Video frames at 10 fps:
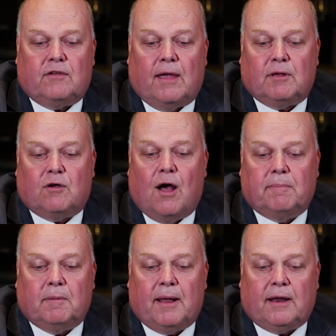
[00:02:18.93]
aimed at
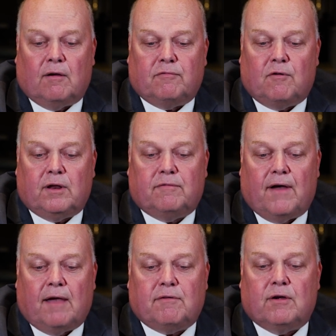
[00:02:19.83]
complementing our
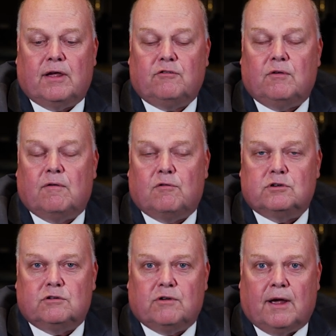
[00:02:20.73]
45-year history of
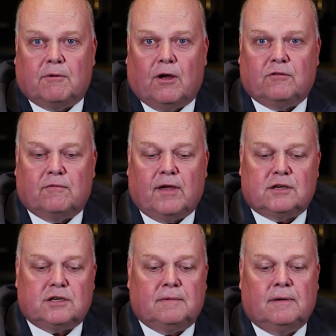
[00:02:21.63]
horseshoe crab
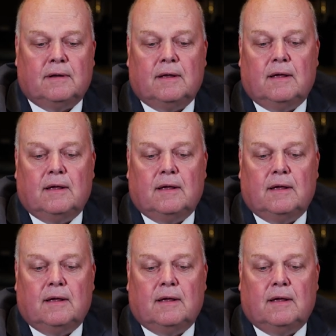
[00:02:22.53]
conservation.